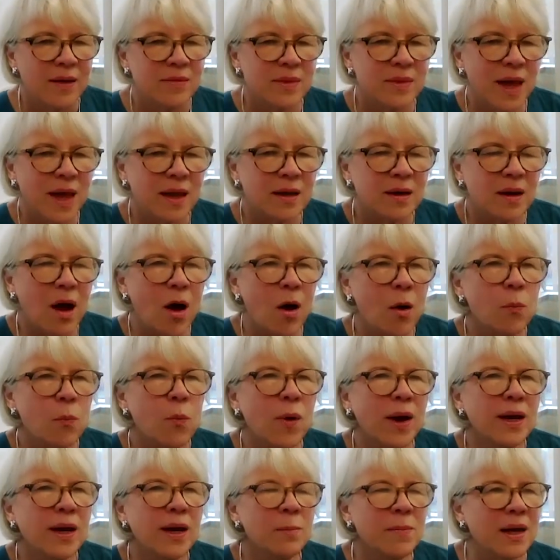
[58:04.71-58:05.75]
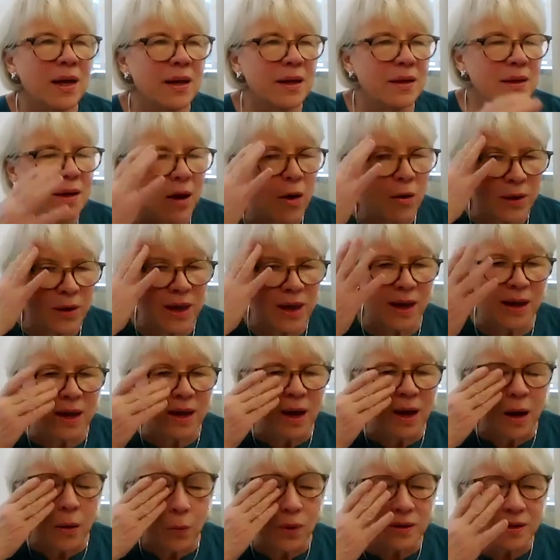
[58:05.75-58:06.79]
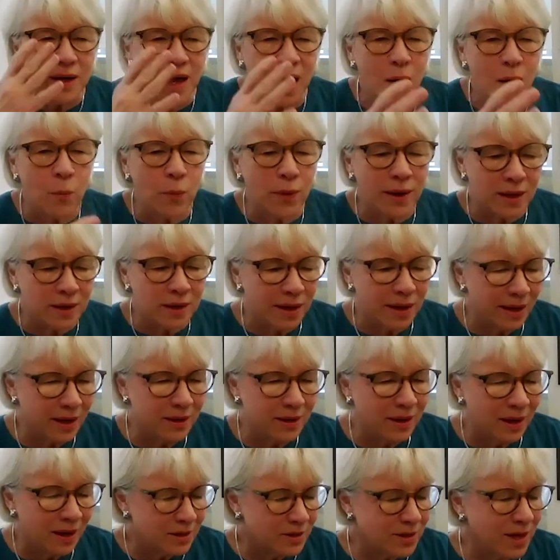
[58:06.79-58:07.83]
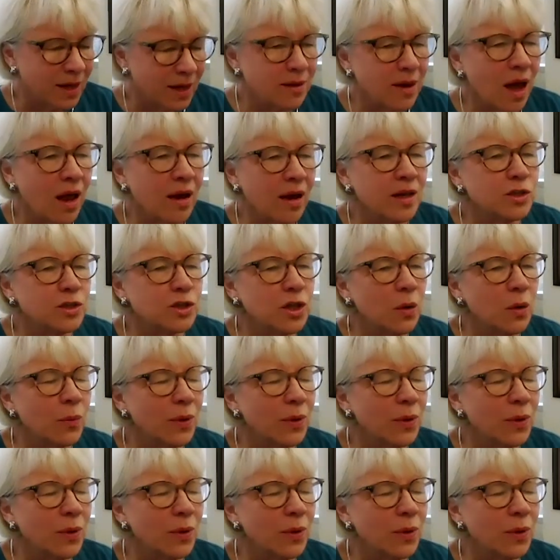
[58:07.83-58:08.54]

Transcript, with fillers: Then, oh, wait a minute. Okay, well now we need technology.